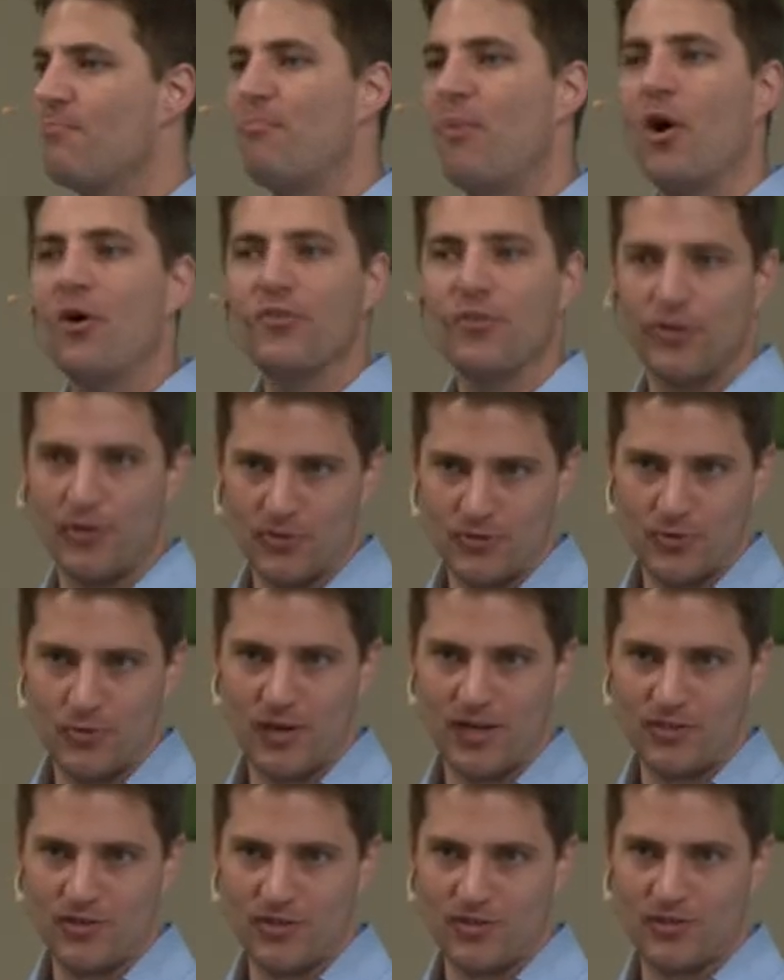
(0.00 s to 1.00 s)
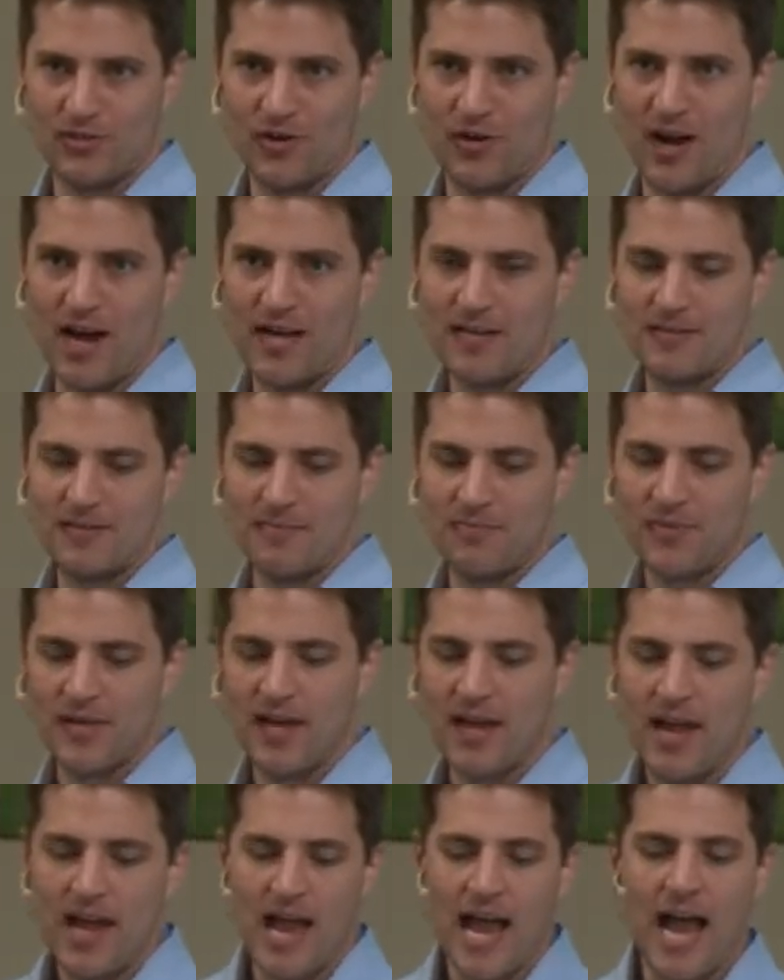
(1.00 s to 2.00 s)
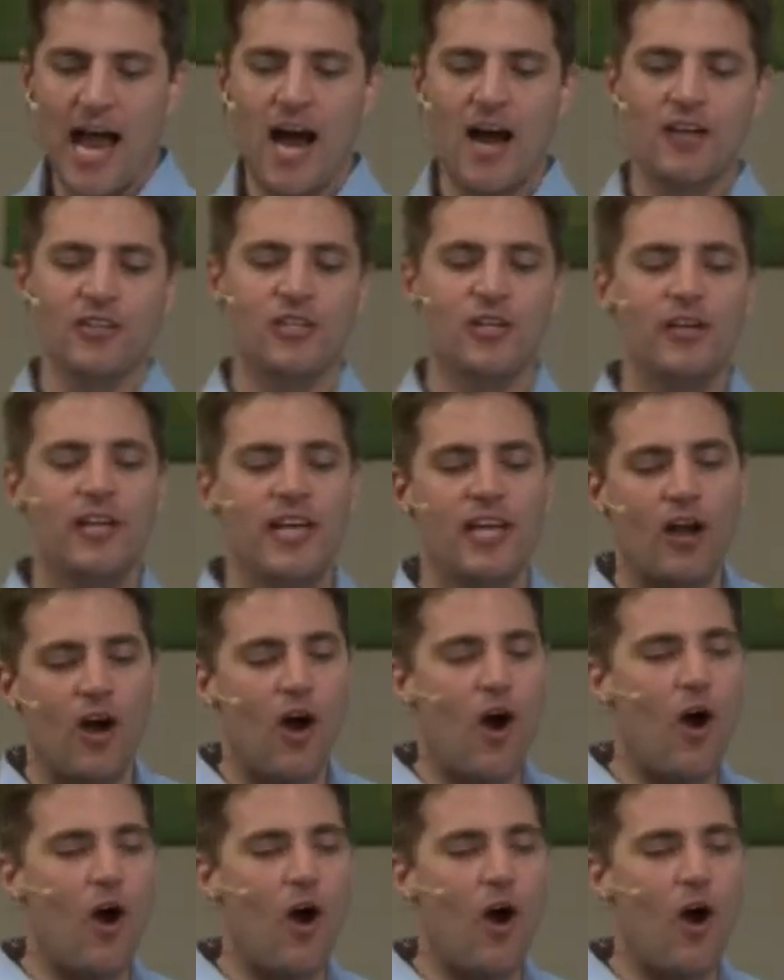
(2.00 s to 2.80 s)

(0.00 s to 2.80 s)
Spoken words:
both of those questions, all right? How do you get